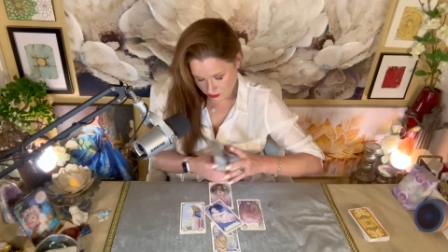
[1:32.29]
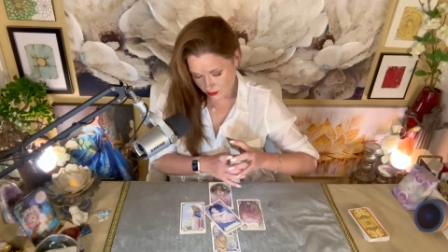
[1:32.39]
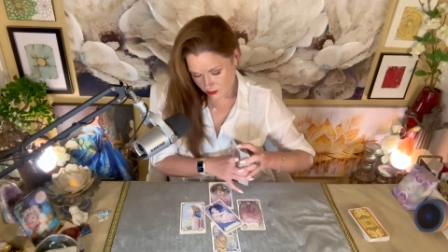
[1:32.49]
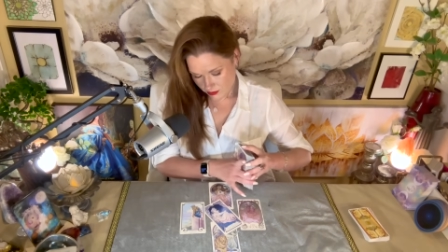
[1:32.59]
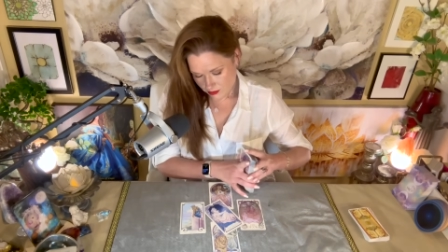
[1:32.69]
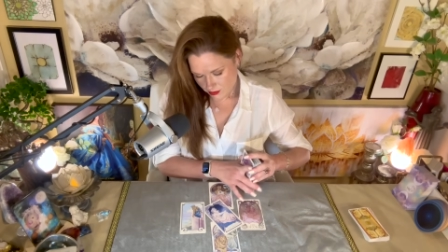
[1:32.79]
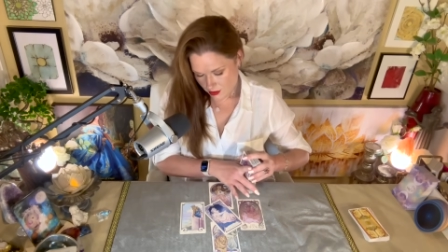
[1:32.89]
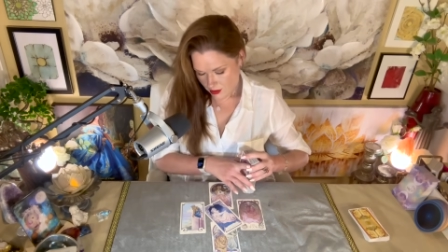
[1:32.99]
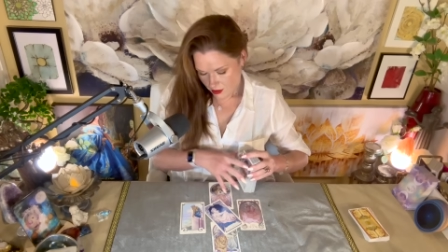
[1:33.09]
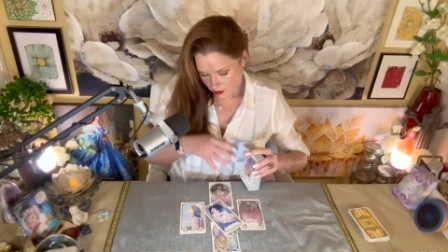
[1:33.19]
Oh,
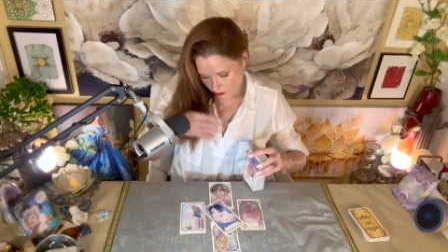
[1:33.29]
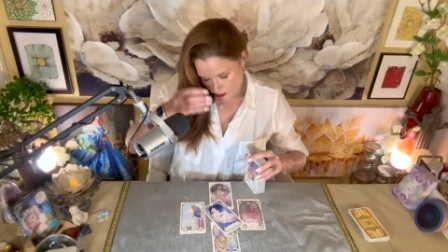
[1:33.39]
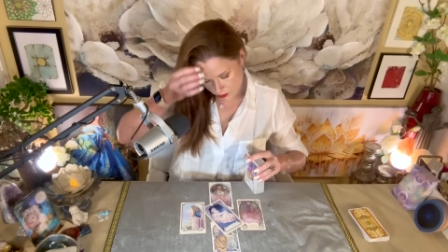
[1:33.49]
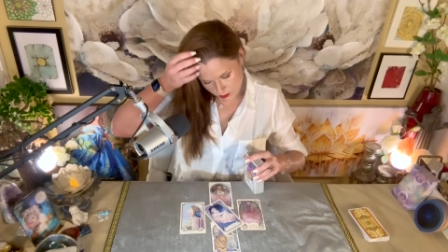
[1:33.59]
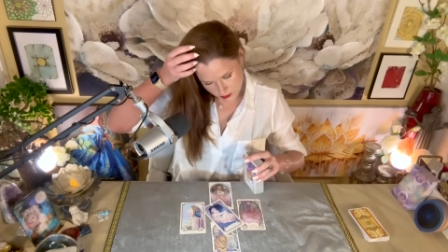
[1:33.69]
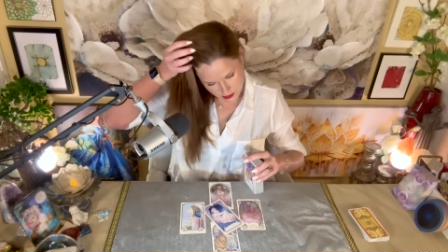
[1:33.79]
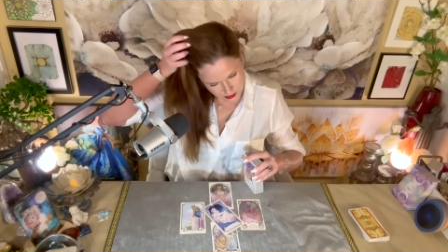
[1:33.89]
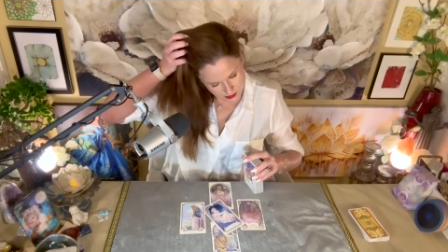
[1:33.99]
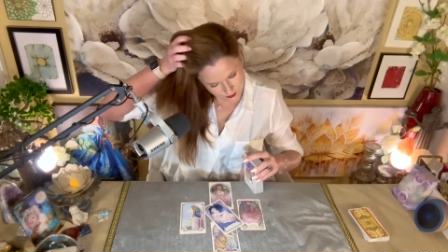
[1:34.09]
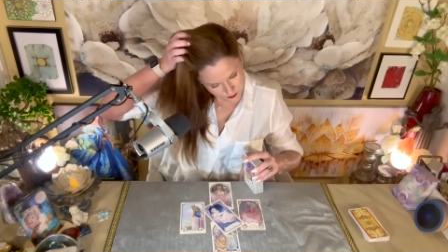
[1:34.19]
how appropriate.
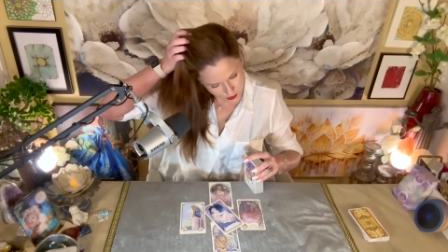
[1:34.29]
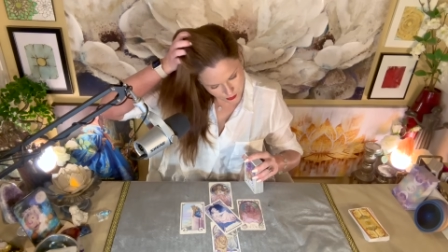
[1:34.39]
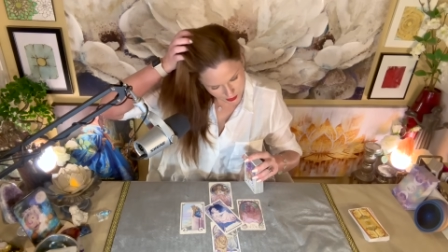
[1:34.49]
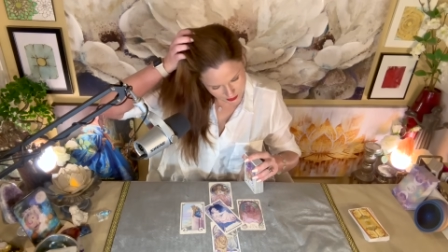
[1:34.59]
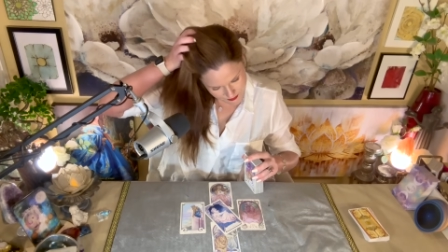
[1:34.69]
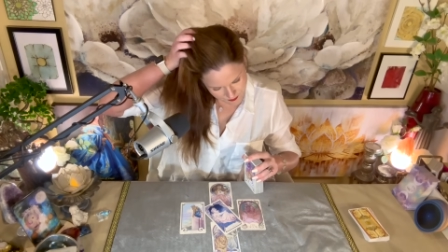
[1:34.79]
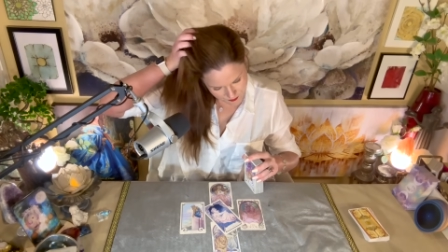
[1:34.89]
Okay.